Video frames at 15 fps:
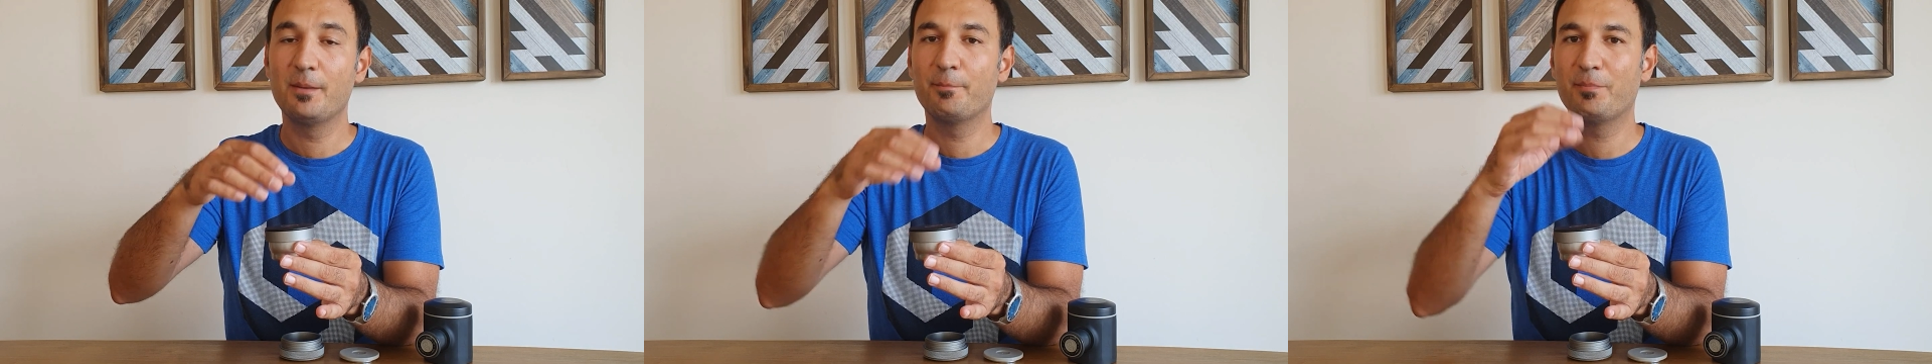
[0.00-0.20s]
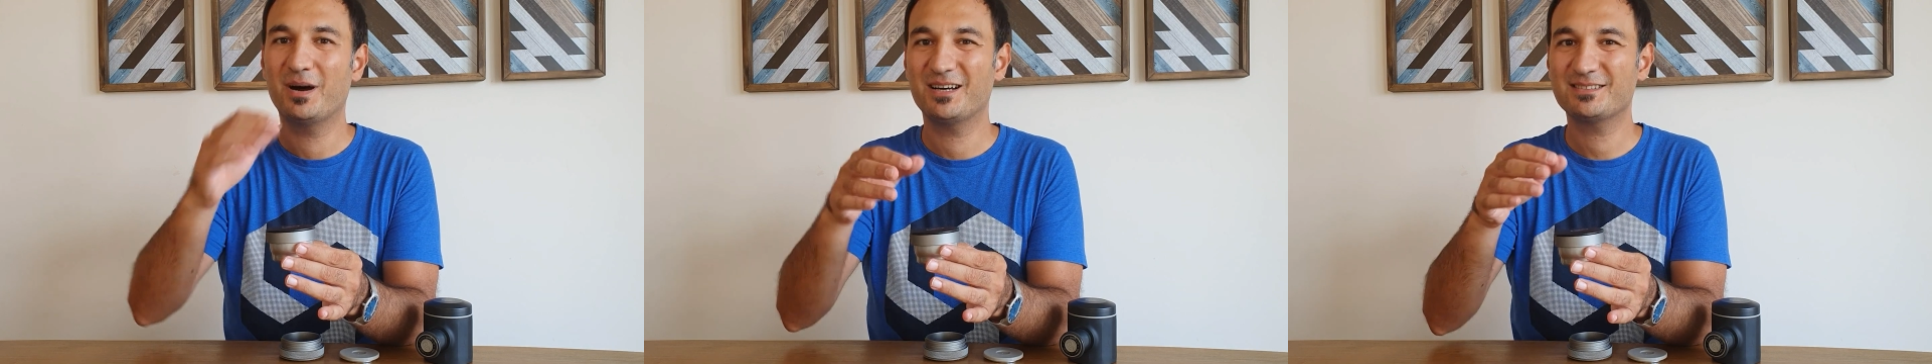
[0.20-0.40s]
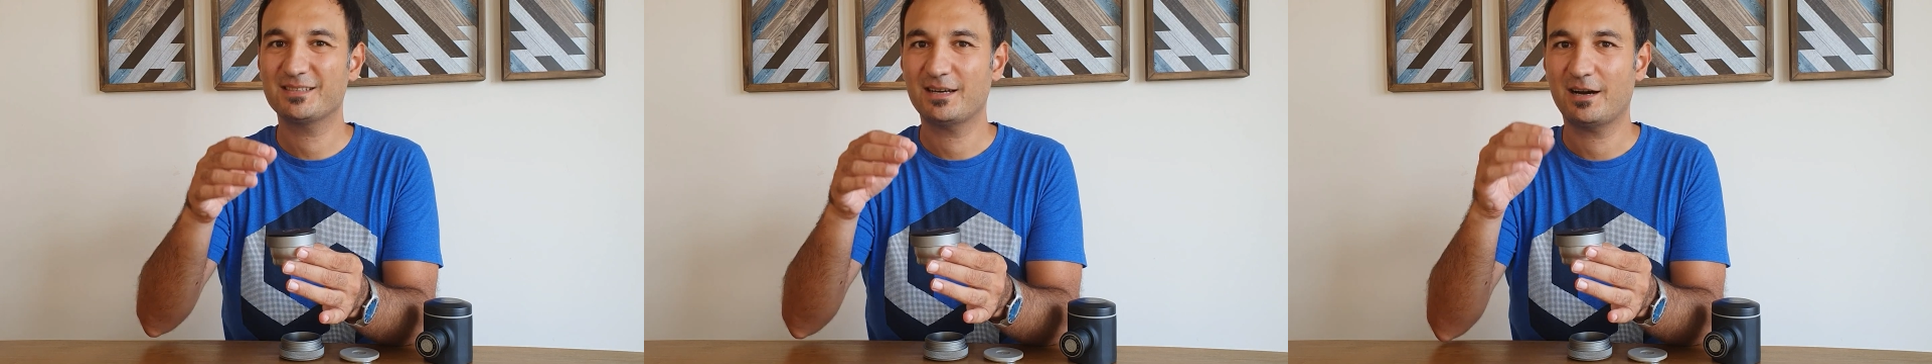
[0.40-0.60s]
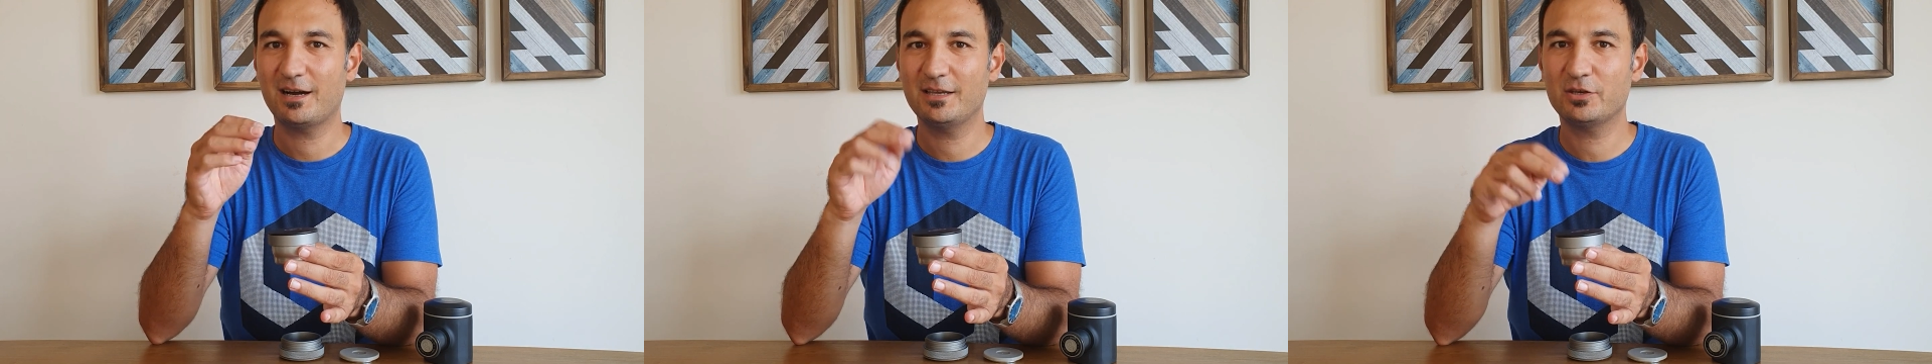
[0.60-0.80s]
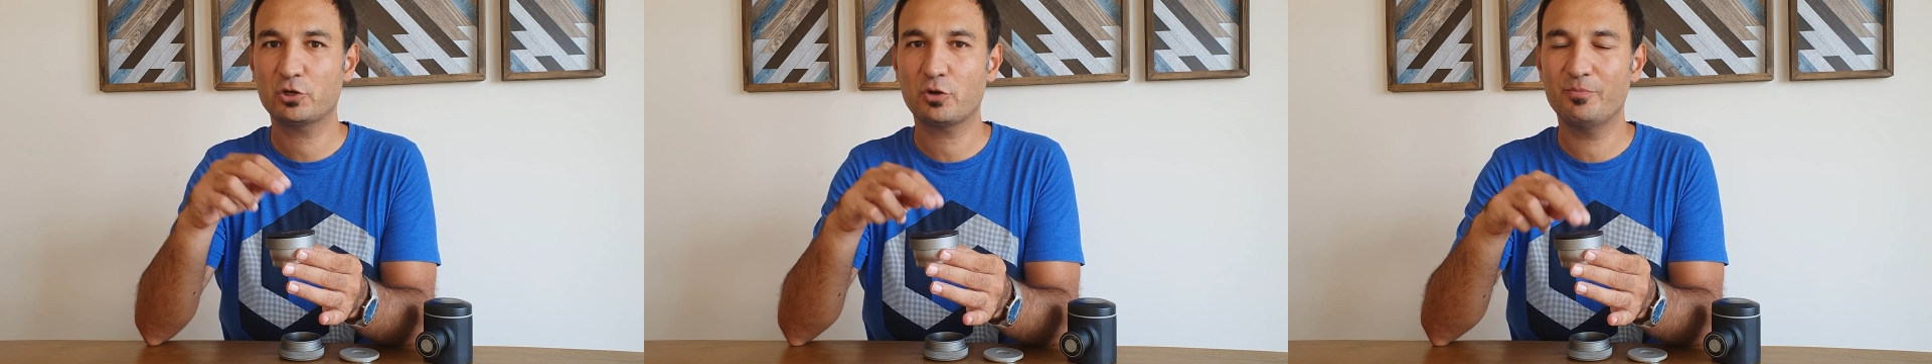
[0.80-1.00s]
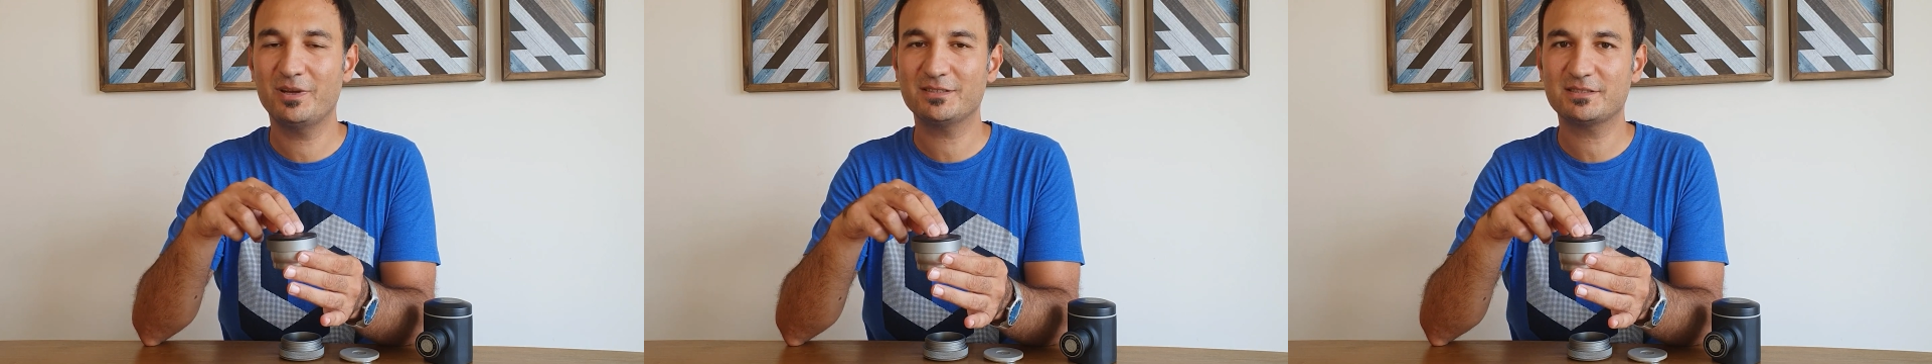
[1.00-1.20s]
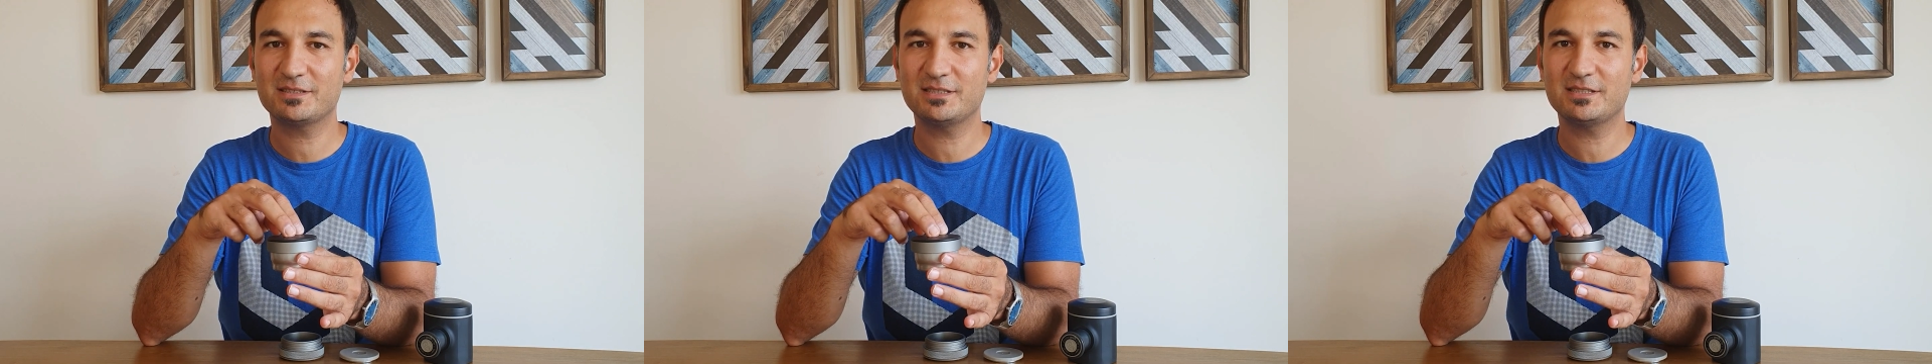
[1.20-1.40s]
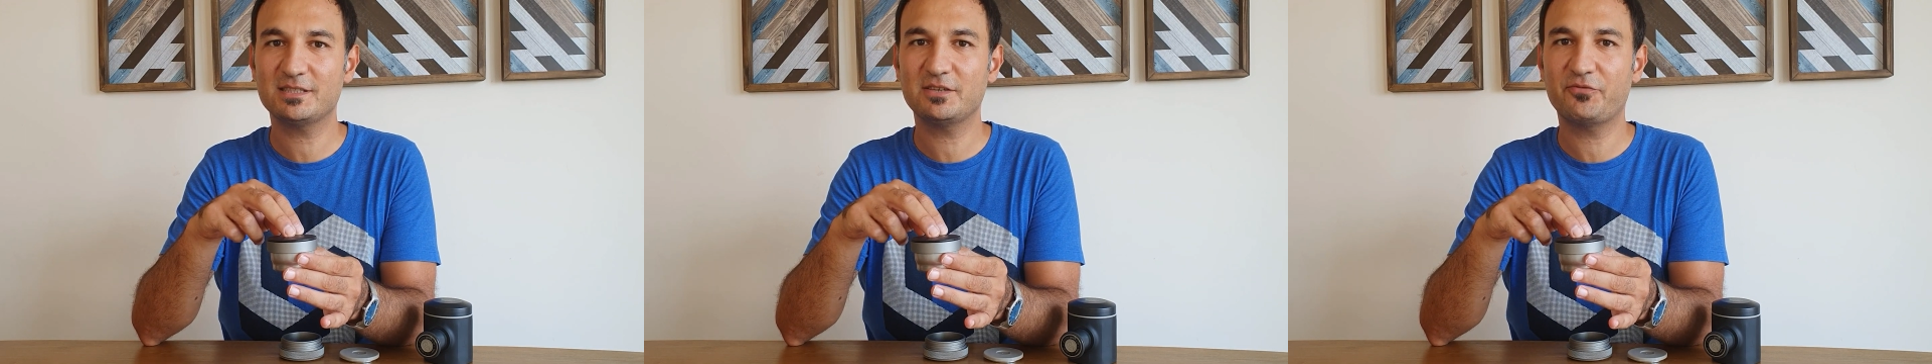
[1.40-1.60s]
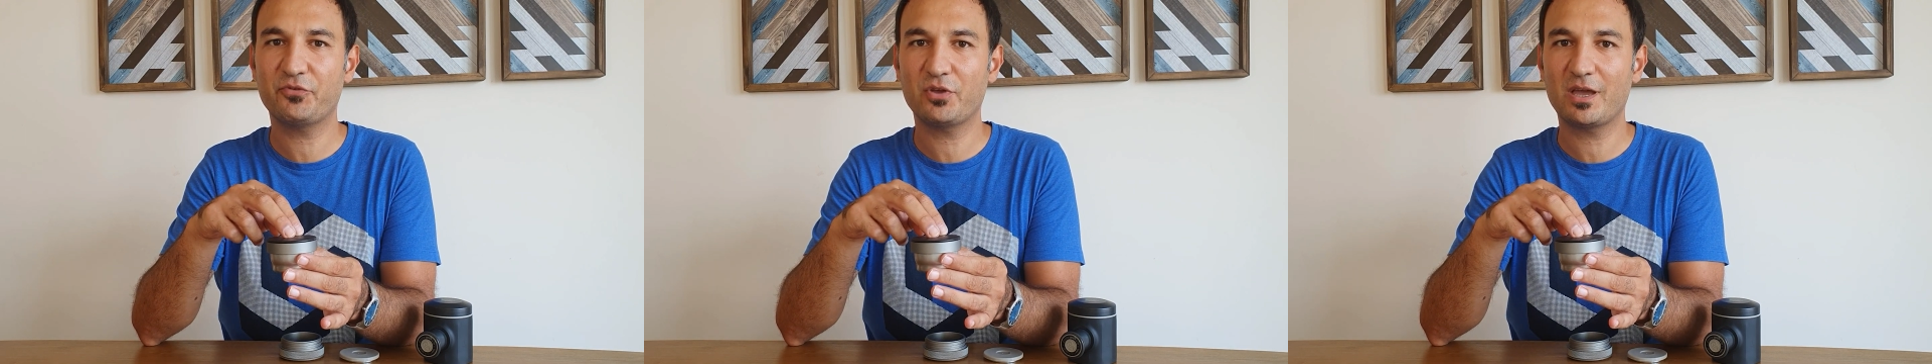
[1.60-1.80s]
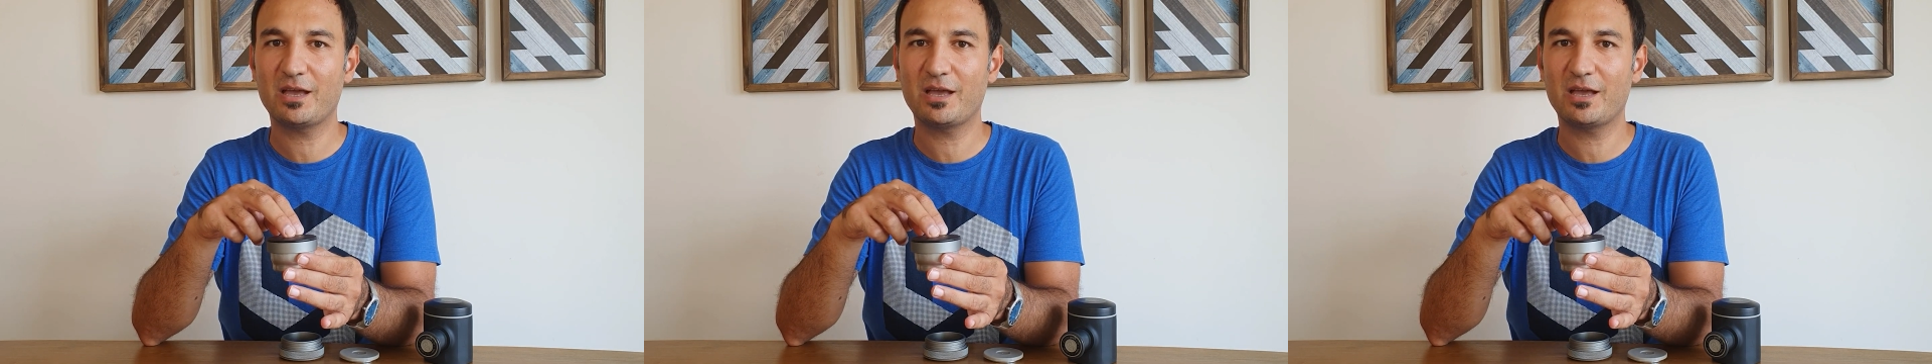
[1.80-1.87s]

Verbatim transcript: but I recommend this if you